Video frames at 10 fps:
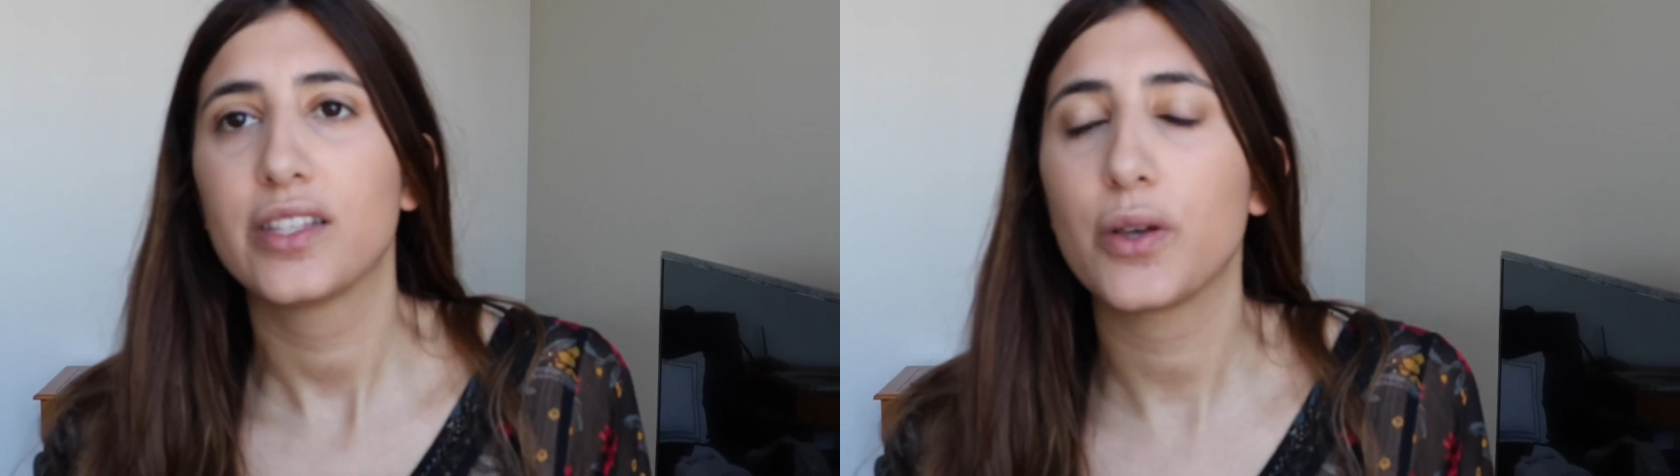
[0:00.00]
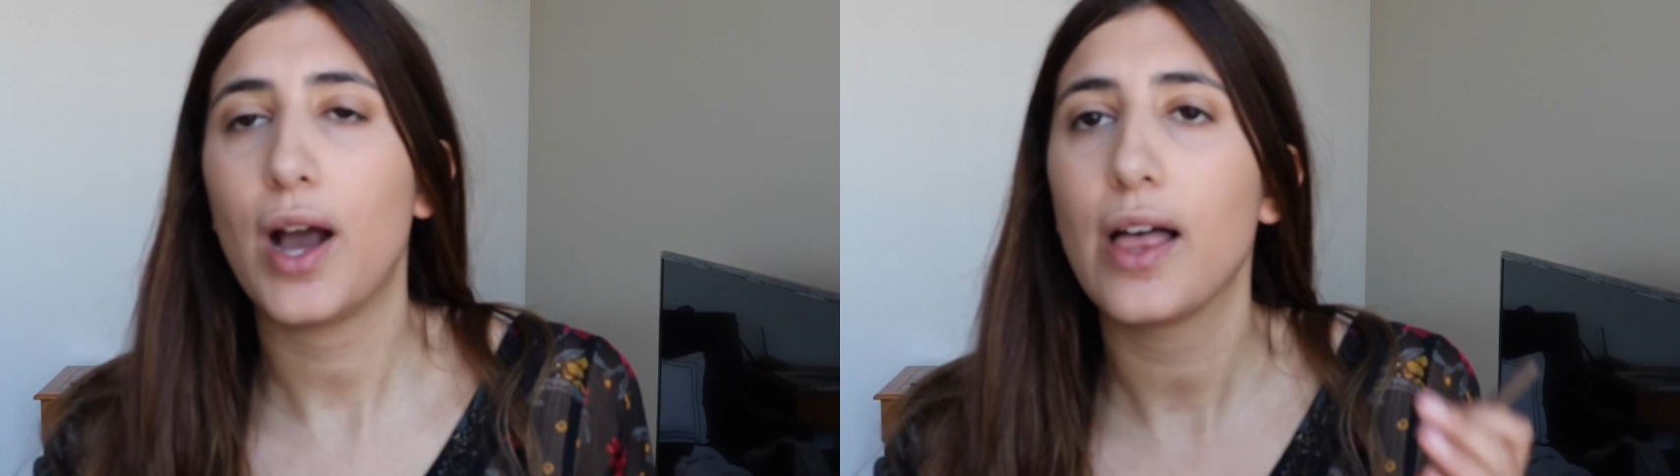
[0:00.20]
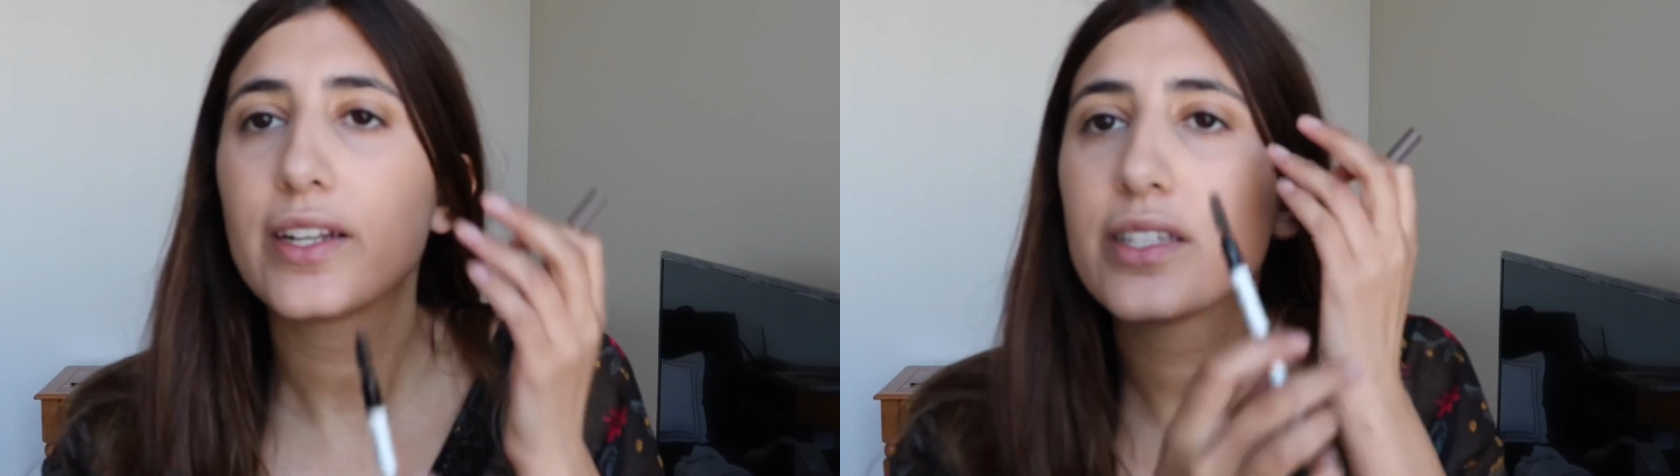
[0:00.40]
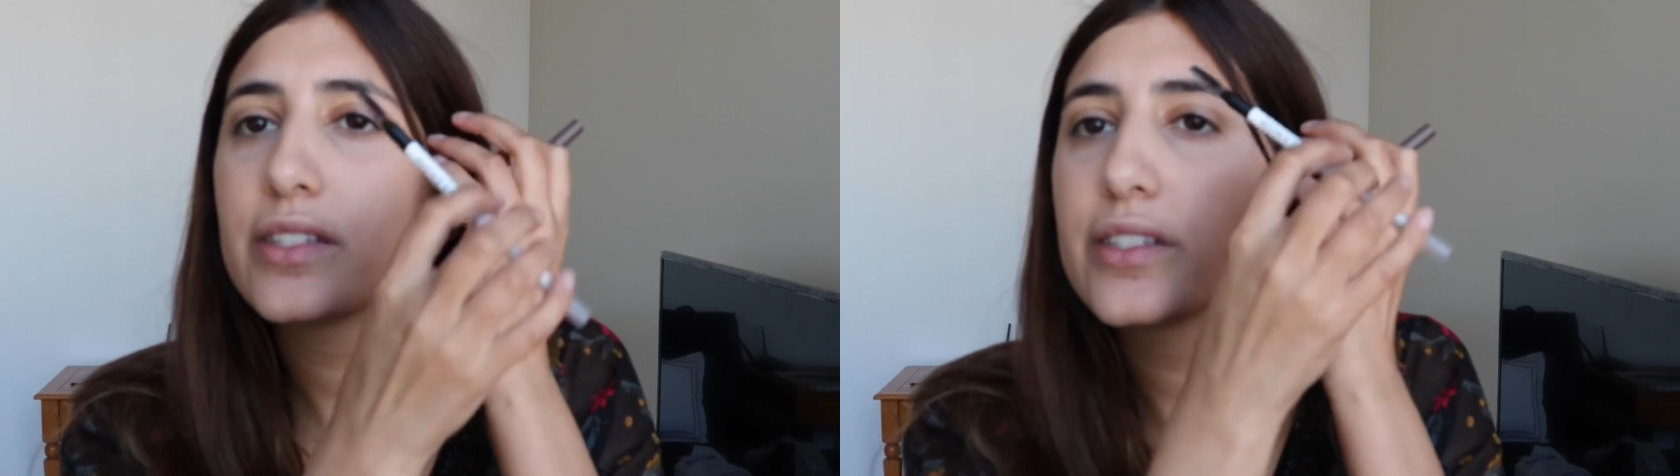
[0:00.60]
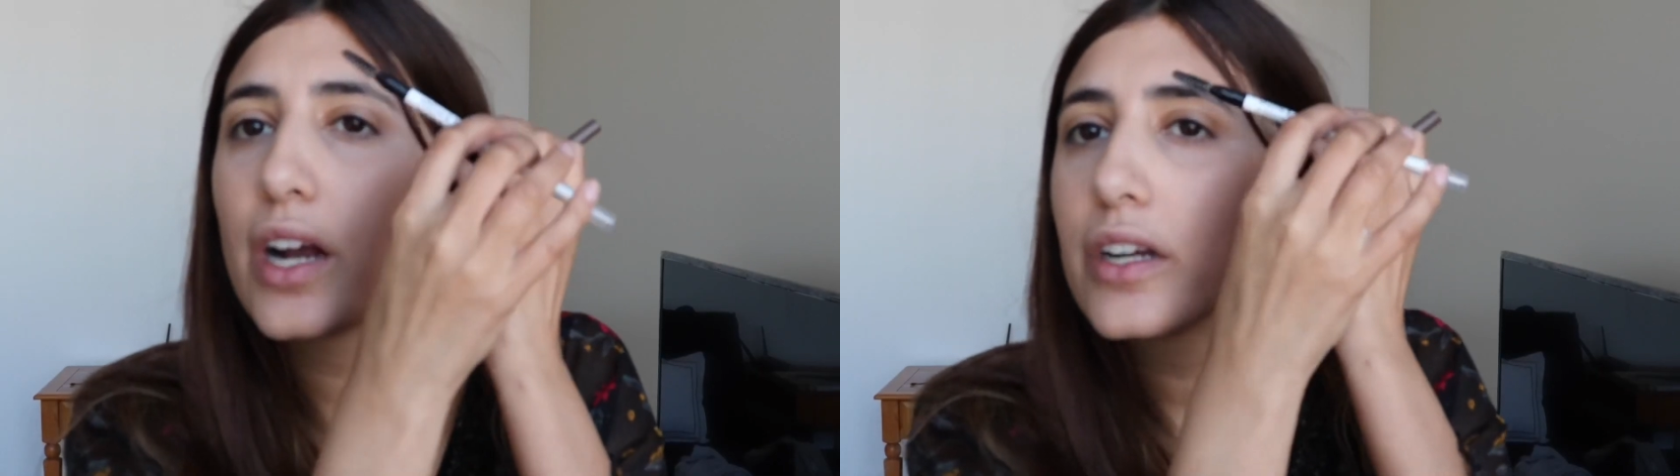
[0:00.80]
So I like to
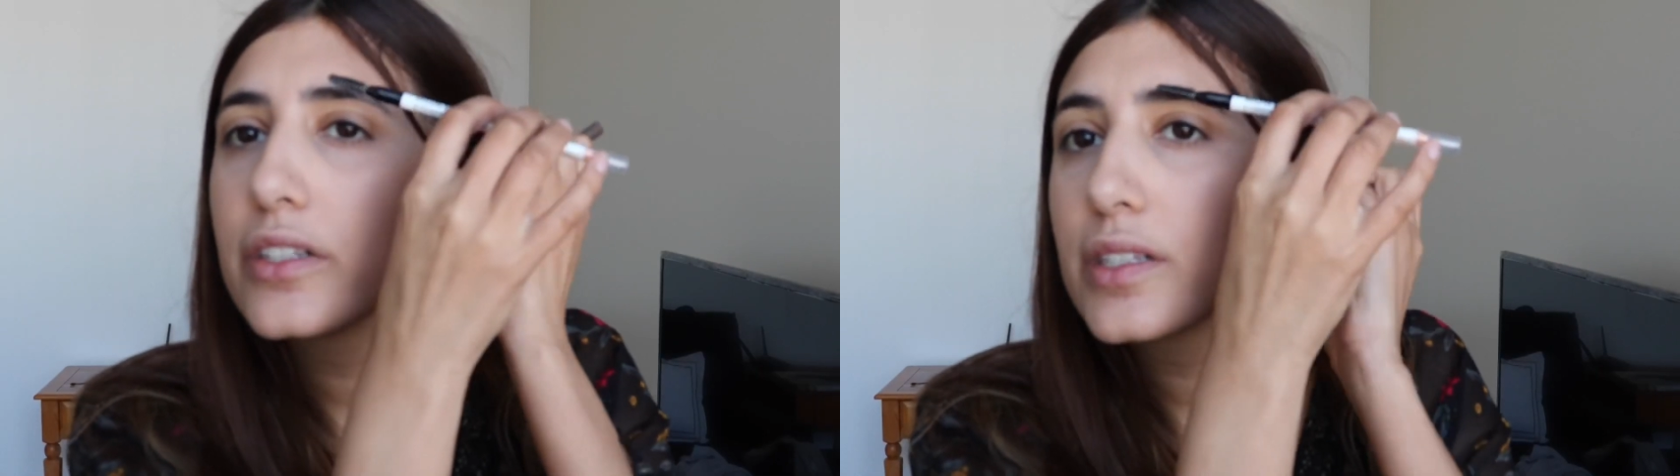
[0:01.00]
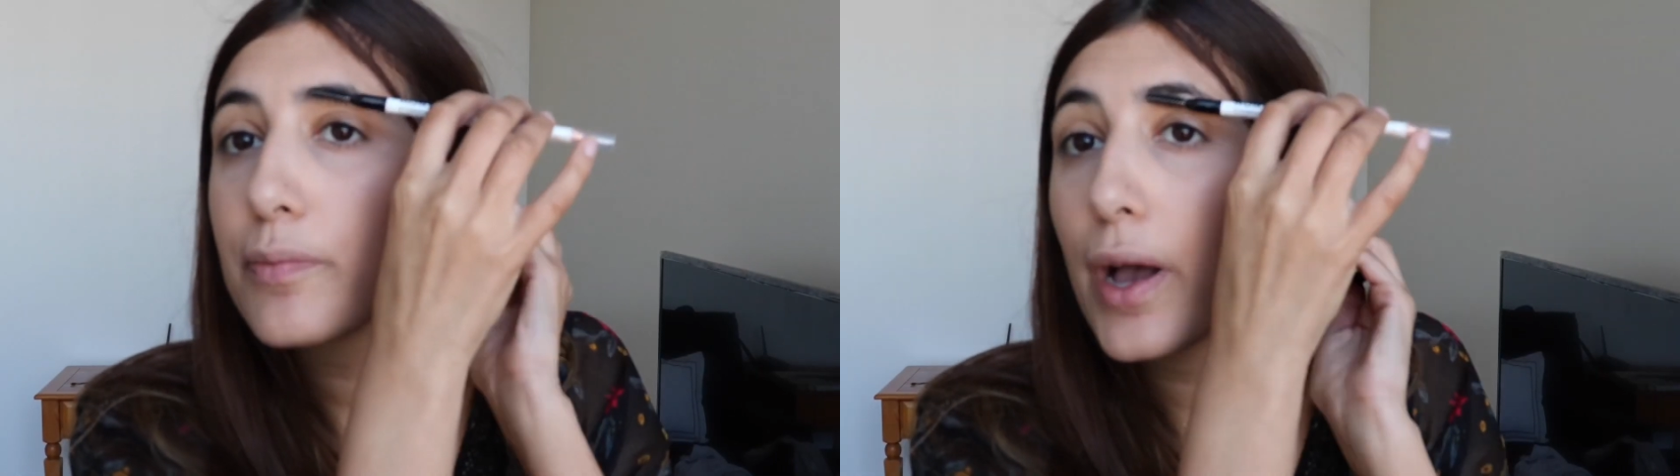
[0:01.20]
start just